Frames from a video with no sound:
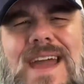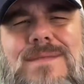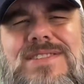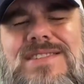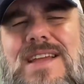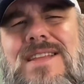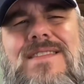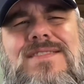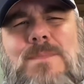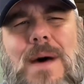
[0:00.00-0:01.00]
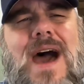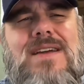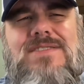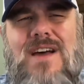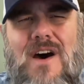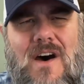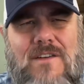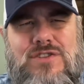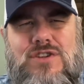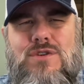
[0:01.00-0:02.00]
am sending this box
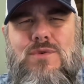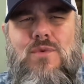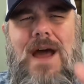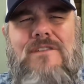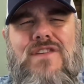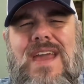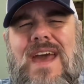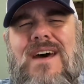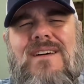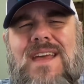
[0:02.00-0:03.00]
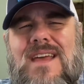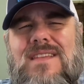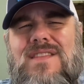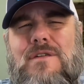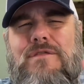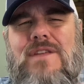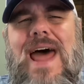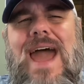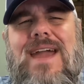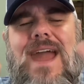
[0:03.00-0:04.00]
off to Raphael, the
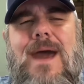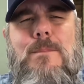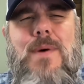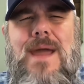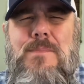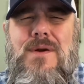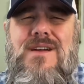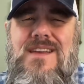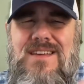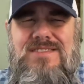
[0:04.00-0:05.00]
flat cap piper.